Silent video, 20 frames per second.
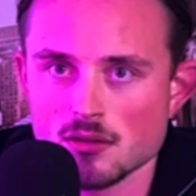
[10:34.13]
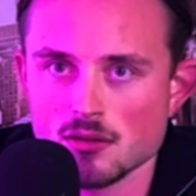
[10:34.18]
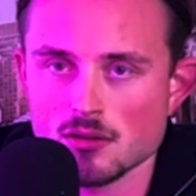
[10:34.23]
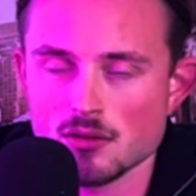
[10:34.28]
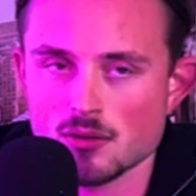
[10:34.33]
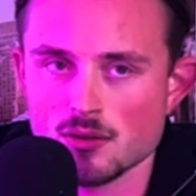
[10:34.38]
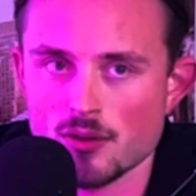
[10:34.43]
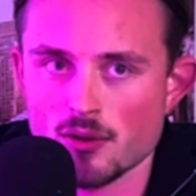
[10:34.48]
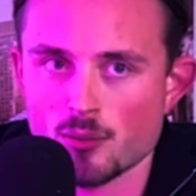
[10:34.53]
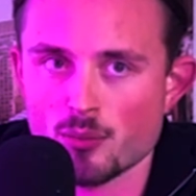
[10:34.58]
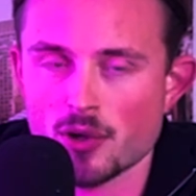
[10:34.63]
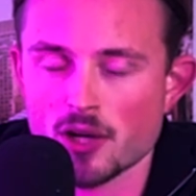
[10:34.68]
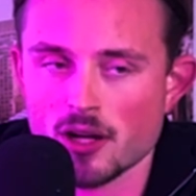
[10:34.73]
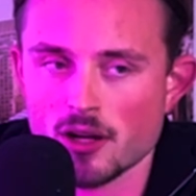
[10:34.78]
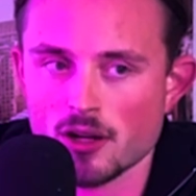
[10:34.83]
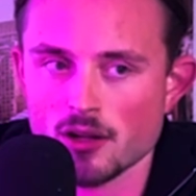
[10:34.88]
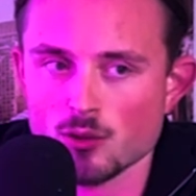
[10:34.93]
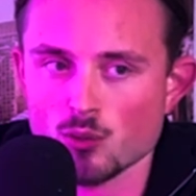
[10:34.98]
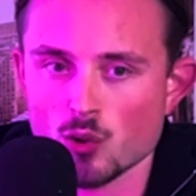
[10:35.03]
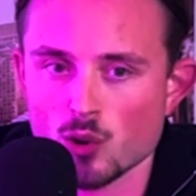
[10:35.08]
the
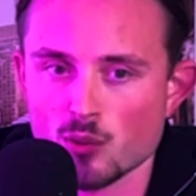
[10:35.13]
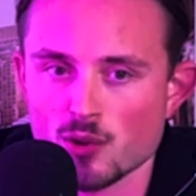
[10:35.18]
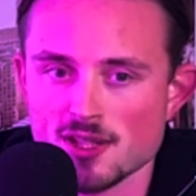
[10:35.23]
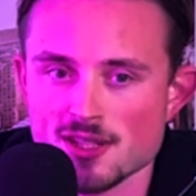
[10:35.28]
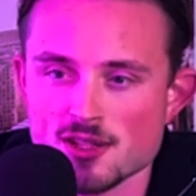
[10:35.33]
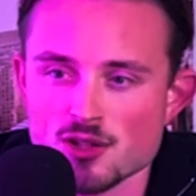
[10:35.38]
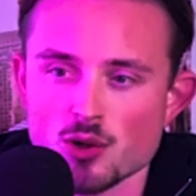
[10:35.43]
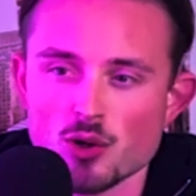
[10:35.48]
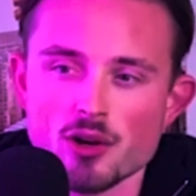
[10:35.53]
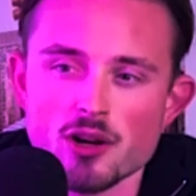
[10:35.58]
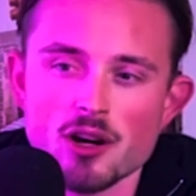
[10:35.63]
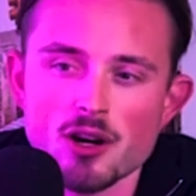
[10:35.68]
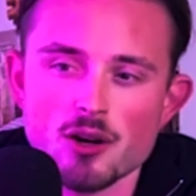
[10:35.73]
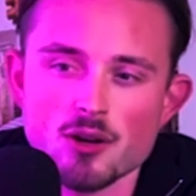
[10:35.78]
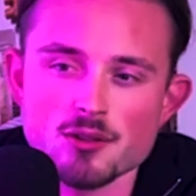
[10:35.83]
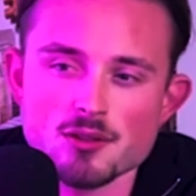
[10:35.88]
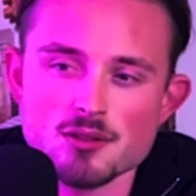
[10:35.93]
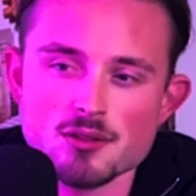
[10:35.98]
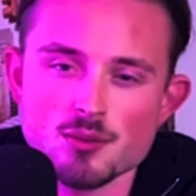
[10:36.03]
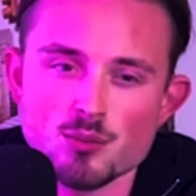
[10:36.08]
part where we sold
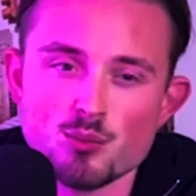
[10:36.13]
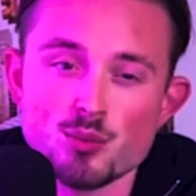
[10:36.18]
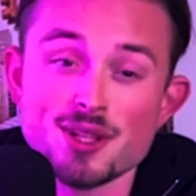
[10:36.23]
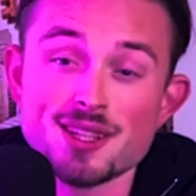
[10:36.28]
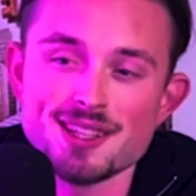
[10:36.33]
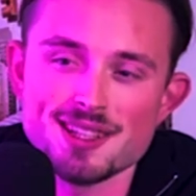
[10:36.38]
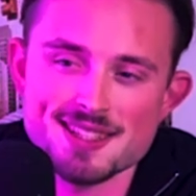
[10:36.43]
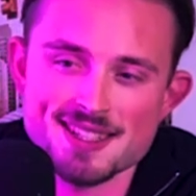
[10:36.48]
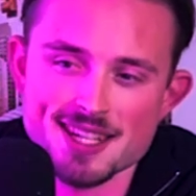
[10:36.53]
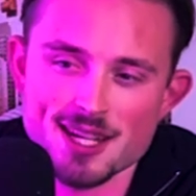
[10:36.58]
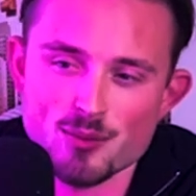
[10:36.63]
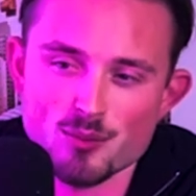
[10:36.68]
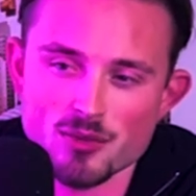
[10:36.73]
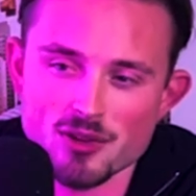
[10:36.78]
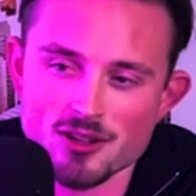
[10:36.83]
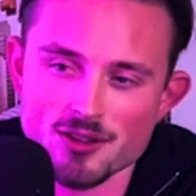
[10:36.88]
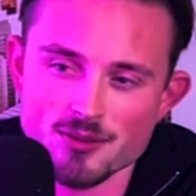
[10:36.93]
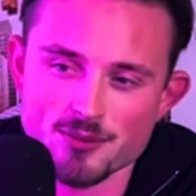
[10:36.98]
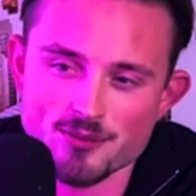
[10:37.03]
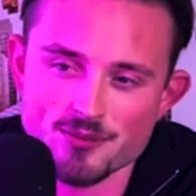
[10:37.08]
out
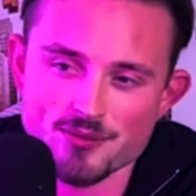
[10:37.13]
mid-December.